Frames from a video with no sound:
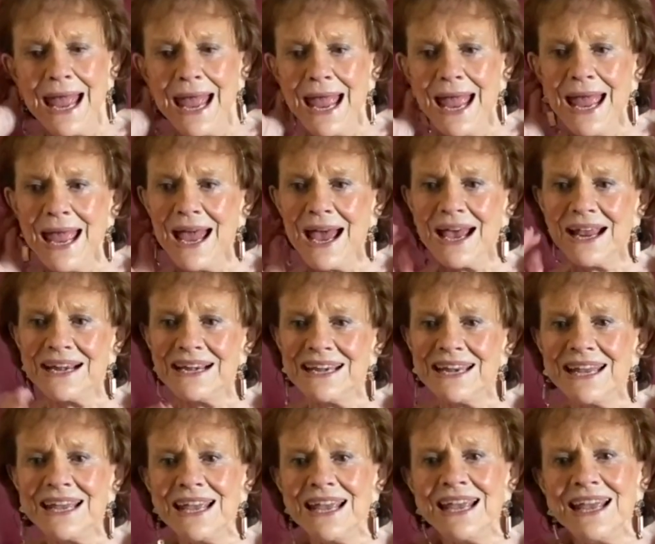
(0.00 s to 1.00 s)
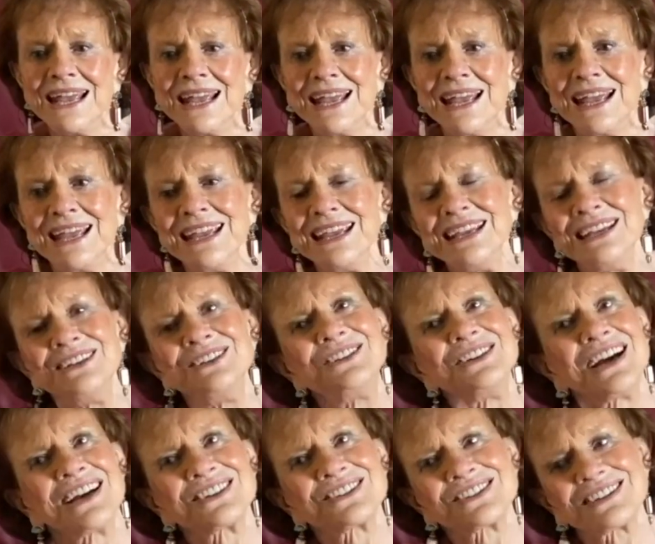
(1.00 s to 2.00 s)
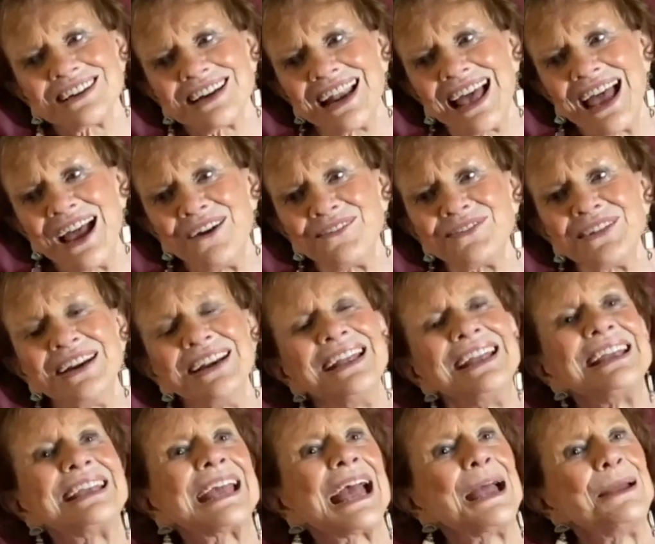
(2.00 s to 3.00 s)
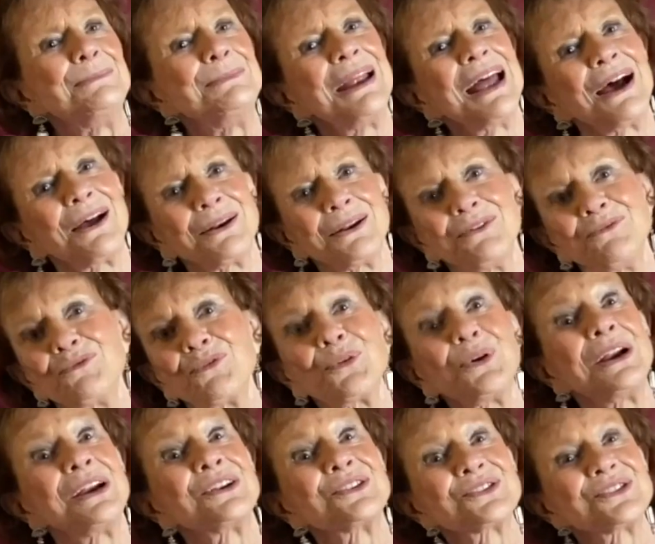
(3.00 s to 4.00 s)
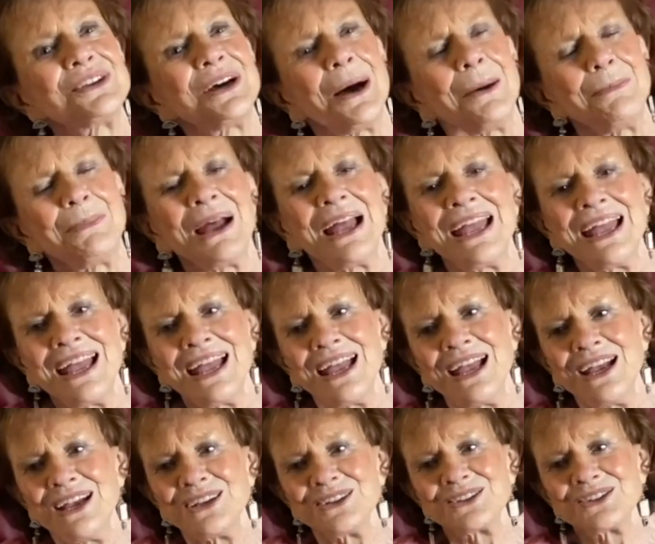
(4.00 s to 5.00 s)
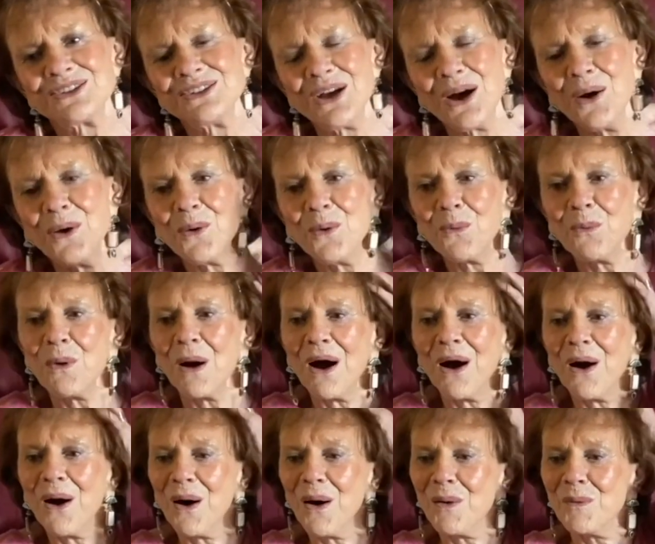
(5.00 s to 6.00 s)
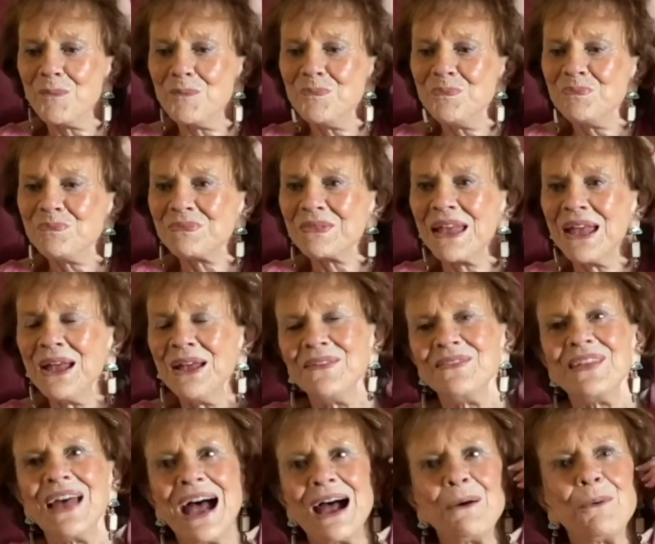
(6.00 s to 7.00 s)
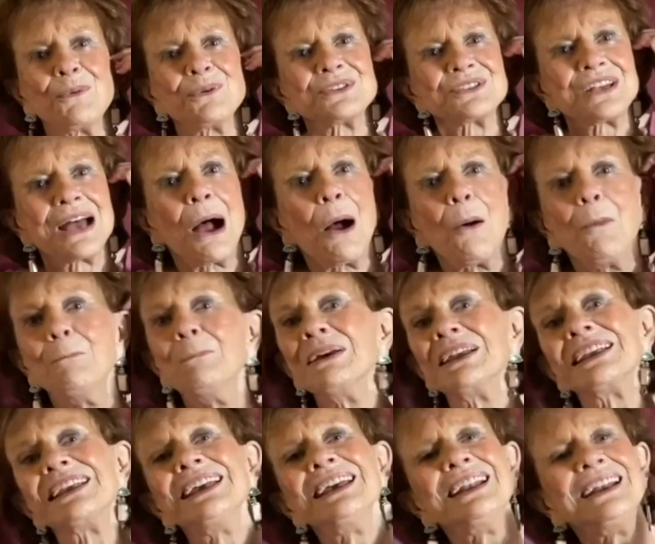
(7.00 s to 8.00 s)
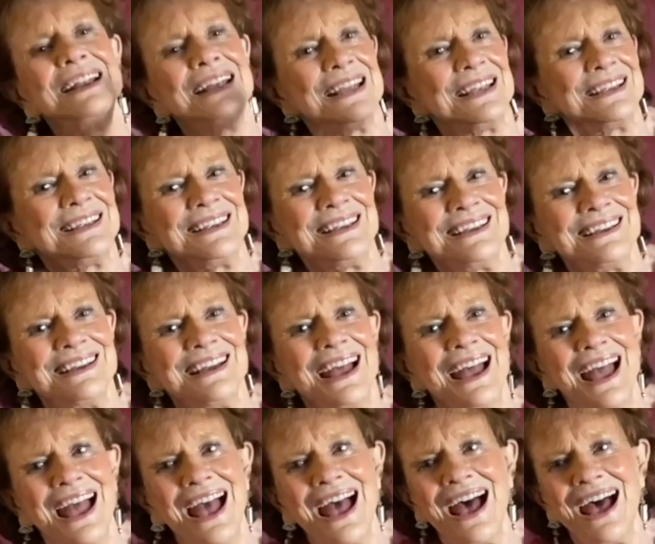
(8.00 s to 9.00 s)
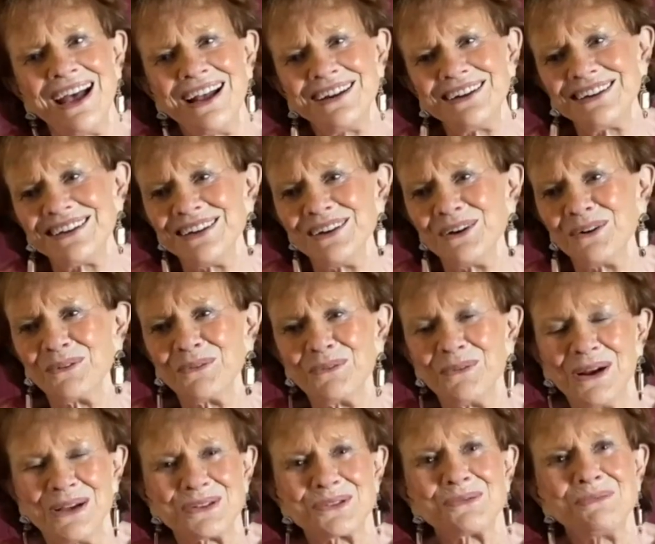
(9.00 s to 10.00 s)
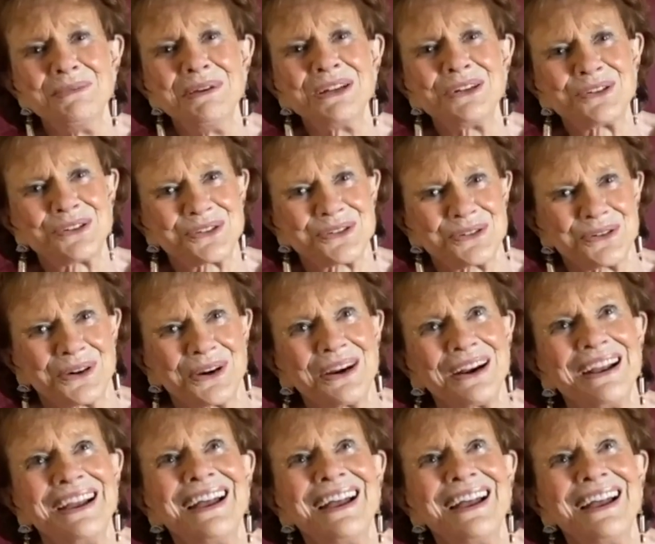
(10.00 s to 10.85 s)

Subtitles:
And he just laughed, and he came down and freed us up. So that was our beginning at Westminster.